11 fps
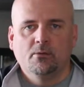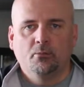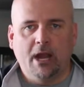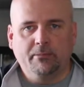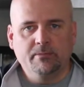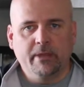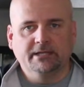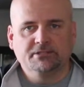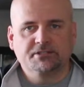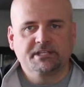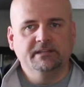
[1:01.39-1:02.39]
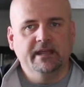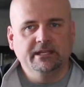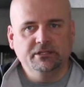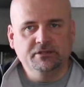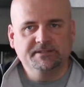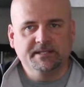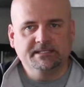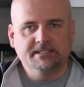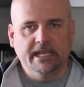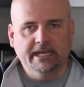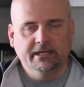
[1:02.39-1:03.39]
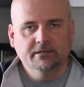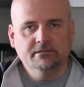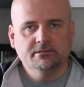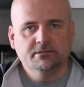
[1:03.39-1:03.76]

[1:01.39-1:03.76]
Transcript: Property managers can then use this data